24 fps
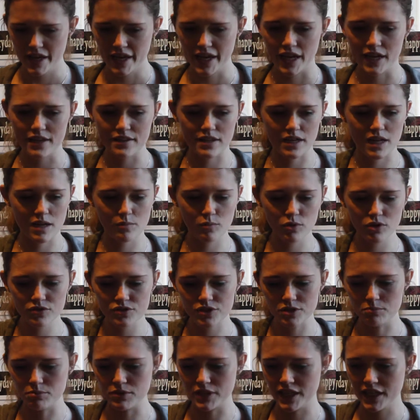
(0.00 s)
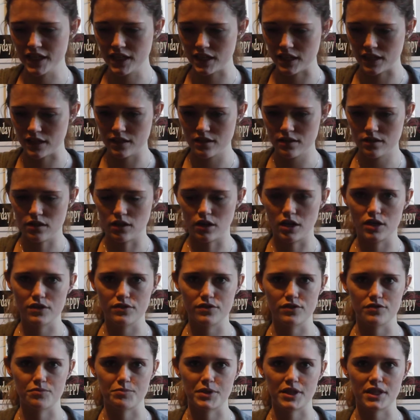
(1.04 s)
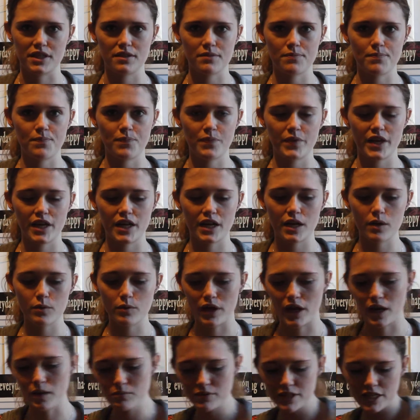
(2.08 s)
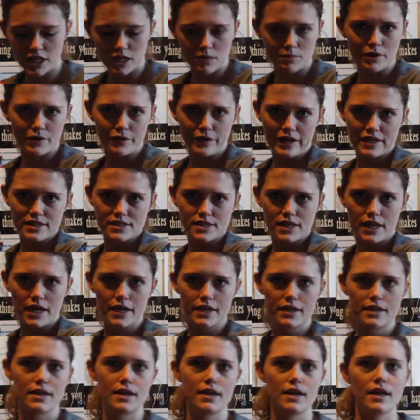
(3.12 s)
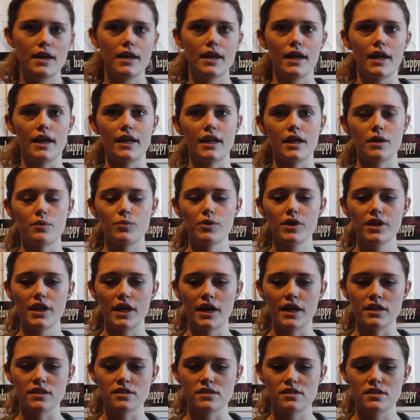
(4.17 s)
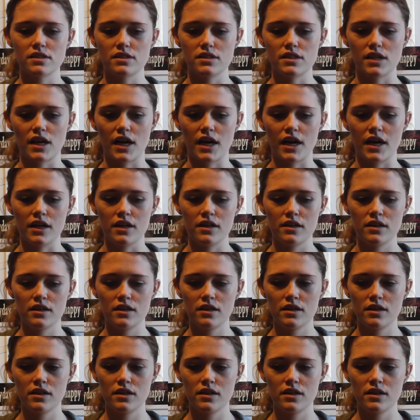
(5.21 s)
And then I moved the blanket off of me, and I'm laying on my right side, and I realize that